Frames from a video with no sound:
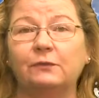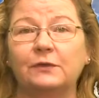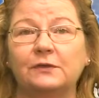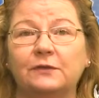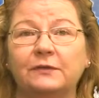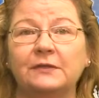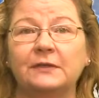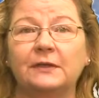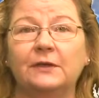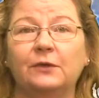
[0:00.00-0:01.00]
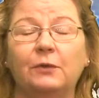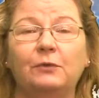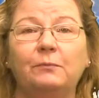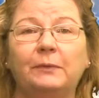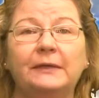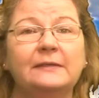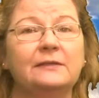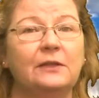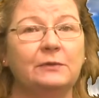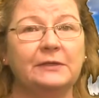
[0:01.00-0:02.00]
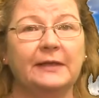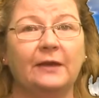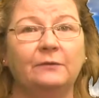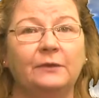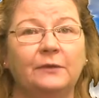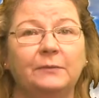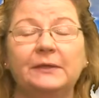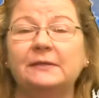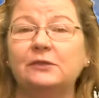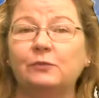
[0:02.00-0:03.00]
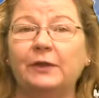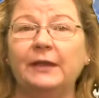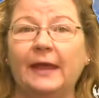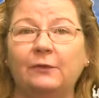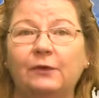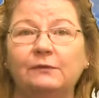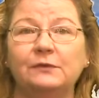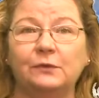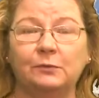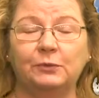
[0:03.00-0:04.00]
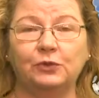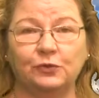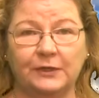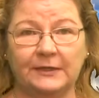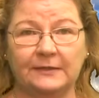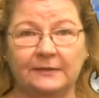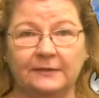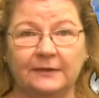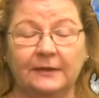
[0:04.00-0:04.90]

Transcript: Forest Service. Quote, "But it's slowing down because it's running out of suitable trees."